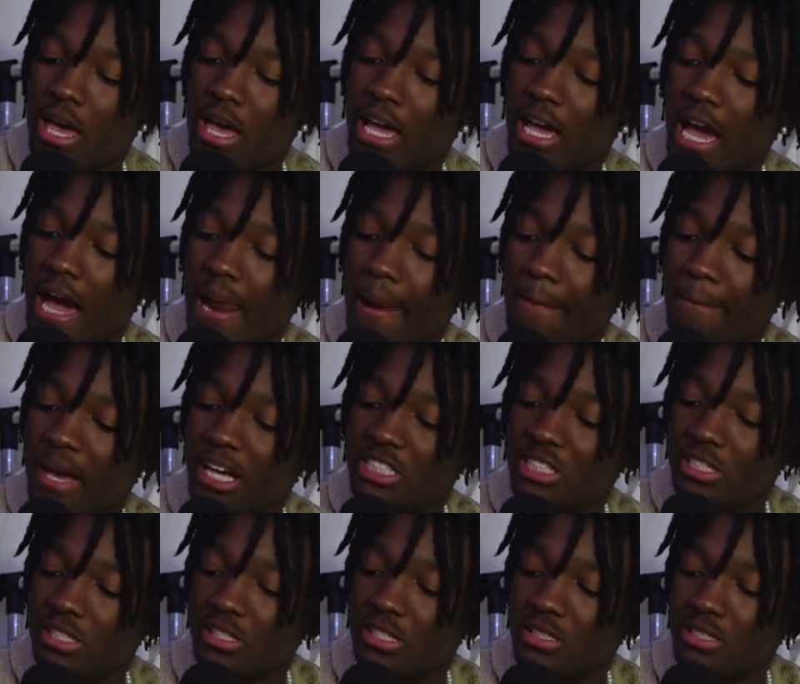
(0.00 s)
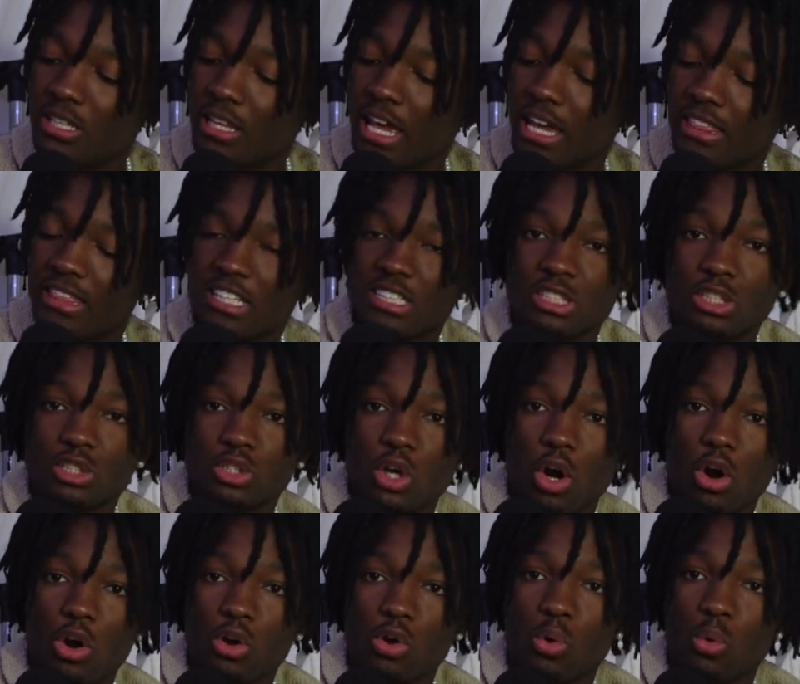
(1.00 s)
It kind of meshes into like this
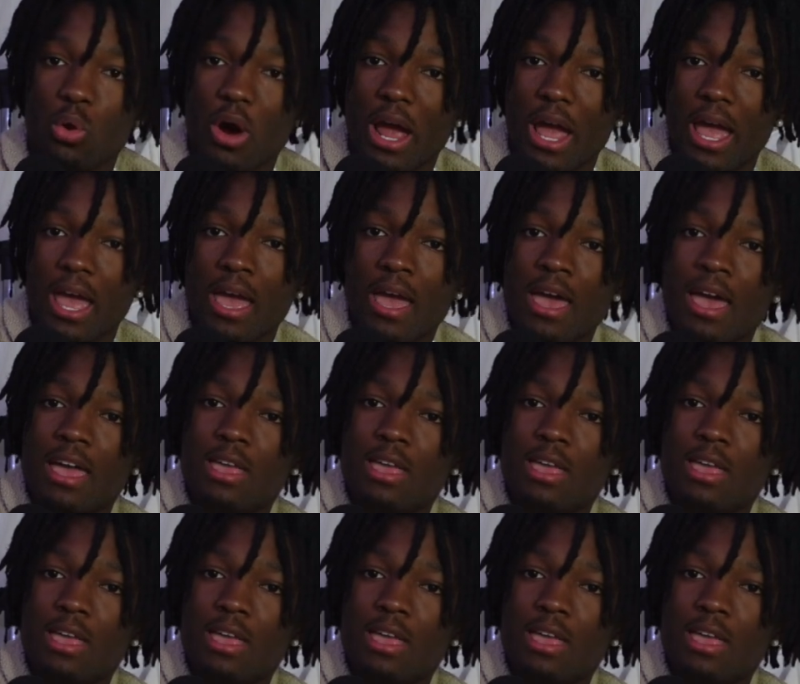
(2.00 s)
dark gray,